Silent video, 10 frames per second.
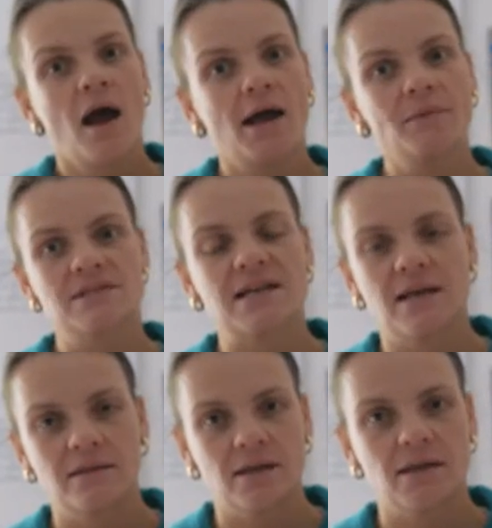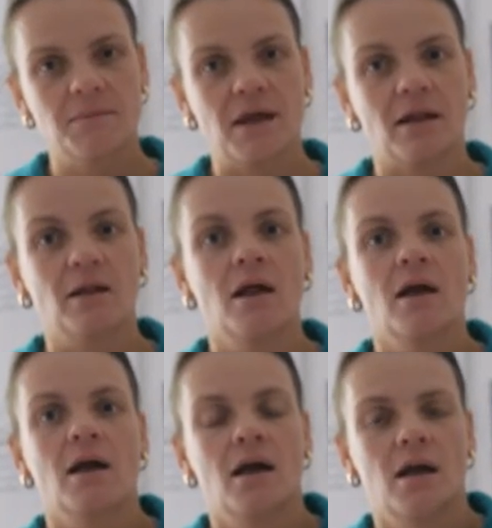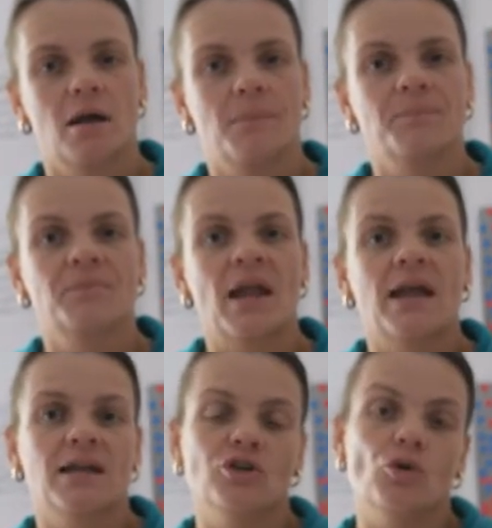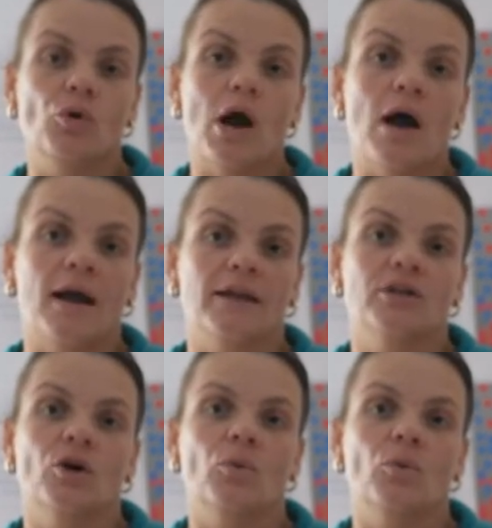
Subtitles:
I will say in the email, in your guide,